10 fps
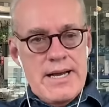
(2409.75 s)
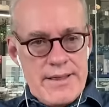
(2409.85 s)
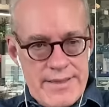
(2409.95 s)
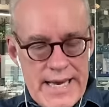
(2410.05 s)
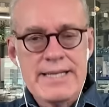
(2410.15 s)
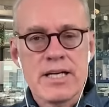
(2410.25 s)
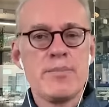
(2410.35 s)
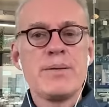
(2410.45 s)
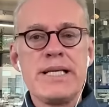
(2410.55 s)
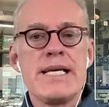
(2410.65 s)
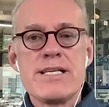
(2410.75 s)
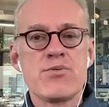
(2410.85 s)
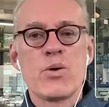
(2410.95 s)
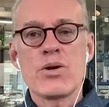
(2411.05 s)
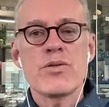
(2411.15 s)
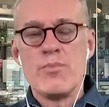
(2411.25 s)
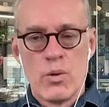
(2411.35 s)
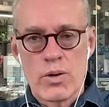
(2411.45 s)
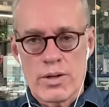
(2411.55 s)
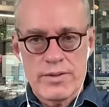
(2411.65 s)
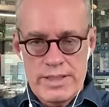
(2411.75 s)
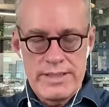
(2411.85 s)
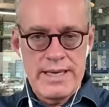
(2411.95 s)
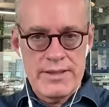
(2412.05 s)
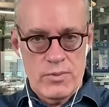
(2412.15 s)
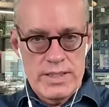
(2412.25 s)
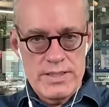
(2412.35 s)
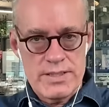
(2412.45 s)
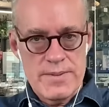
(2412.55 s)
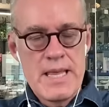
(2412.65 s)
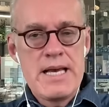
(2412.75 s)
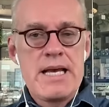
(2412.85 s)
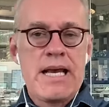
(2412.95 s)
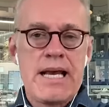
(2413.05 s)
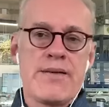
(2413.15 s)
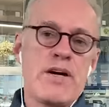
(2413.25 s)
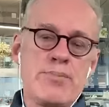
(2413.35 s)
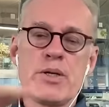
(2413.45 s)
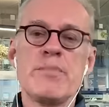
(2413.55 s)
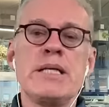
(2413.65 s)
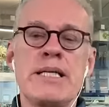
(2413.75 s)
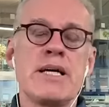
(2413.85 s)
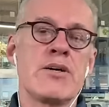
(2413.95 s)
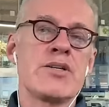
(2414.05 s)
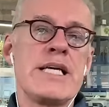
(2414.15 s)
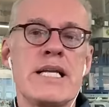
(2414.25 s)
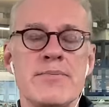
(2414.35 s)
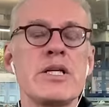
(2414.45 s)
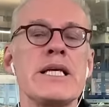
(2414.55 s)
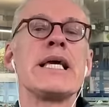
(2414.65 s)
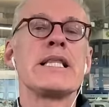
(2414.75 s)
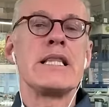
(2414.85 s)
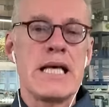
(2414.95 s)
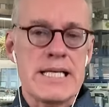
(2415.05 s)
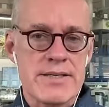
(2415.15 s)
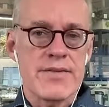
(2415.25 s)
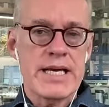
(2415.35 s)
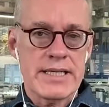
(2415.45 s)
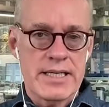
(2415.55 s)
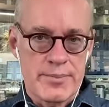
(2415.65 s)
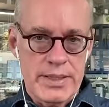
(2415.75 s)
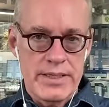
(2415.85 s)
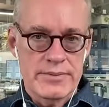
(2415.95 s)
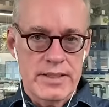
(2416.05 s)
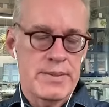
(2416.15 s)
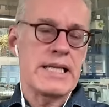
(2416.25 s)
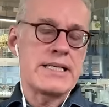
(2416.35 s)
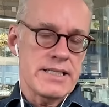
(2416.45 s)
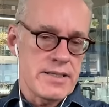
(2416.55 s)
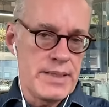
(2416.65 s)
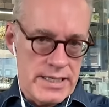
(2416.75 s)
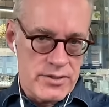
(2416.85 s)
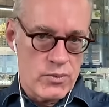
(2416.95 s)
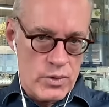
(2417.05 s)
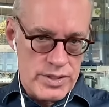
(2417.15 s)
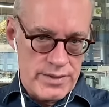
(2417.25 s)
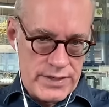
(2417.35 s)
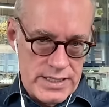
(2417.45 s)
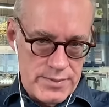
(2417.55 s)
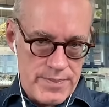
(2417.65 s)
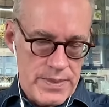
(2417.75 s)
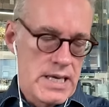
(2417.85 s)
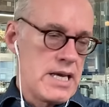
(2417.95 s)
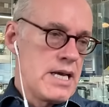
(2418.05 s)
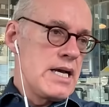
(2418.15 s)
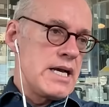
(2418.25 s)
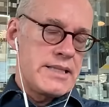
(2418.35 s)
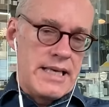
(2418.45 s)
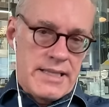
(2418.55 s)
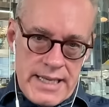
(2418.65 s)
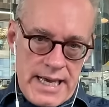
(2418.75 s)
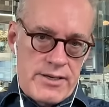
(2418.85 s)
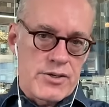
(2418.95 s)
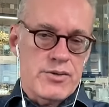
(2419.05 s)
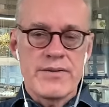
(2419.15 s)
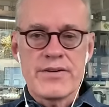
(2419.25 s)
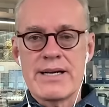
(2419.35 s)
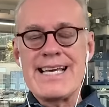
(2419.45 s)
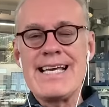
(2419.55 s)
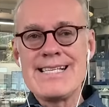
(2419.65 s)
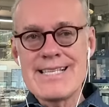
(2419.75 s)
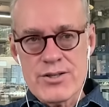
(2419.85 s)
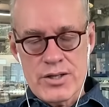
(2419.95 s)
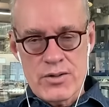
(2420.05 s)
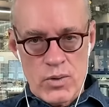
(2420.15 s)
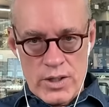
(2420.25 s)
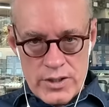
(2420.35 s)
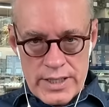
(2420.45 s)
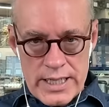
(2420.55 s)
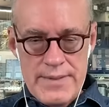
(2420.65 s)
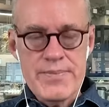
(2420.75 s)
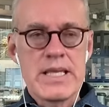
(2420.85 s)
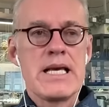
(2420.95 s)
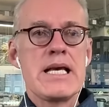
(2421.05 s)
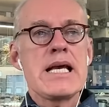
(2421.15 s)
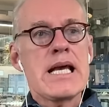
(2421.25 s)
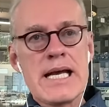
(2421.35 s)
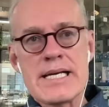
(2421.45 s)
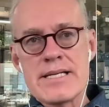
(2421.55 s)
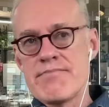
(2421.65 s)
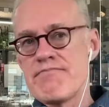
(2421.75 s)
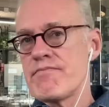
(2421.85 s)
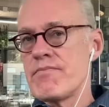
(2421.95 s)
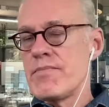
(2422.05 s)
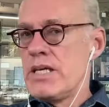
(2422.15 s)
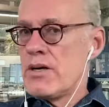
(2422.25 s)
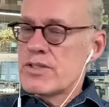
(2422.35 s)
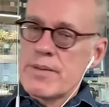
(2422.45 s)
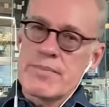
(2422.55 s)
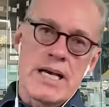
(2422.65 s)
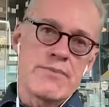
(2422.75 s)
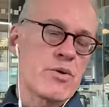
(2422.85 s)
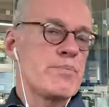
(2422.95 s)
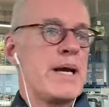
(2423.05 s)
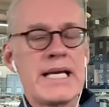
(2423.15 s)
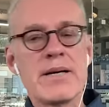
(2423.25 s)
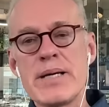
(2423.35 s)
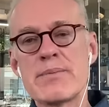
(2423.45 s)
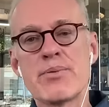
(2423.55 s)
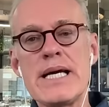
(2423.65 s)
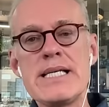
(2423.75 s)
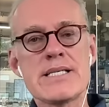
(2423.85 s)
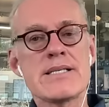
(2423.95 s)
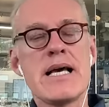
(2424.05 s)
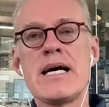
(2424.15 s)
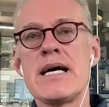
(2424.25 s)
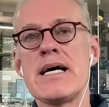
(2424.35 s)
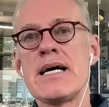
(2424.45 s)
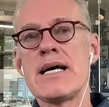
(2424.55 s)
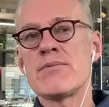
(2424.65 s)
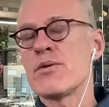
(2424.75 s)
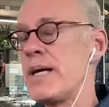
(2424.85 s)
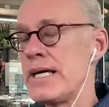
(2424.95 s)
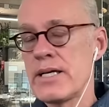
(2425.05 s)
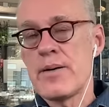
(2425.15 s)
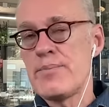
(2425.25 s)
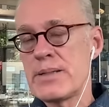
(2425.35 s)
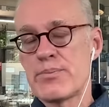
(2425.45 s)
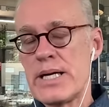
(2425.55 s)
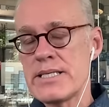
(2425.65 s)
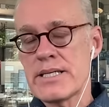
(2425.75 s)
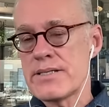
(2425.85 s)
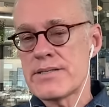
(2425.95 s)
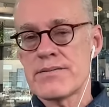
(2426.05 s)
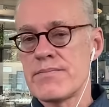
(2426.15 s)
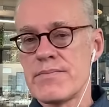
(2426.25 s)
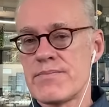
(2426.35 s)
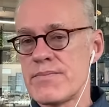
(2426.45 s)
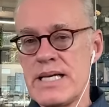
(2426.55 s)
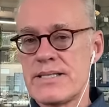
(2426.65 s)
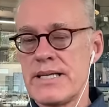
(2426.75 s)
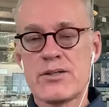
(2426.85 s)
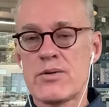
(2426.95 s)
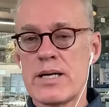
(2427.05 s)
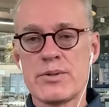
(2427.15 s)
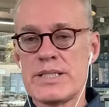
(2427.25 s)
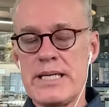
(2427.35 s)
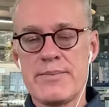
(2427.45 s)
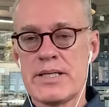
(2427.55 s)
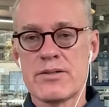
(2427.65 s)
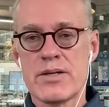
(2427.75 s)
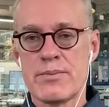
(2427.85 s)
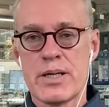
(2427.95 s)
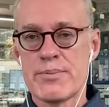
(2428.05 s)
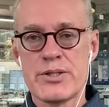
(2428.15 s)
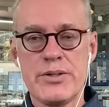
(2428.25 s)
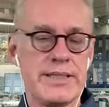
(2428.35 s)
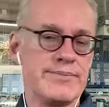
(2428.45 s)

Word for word: that company is worth more than the other ones. And if I put a million dollars in, I'm going to get less of that company. But that doesn't mean it's a worse investment. At the end of the day, you're just trying to figure out is this going to work or not? And you know, sometimes we're paying a big price, uh, and we're paying a big price because it's an incredible team and an incredible opportunity.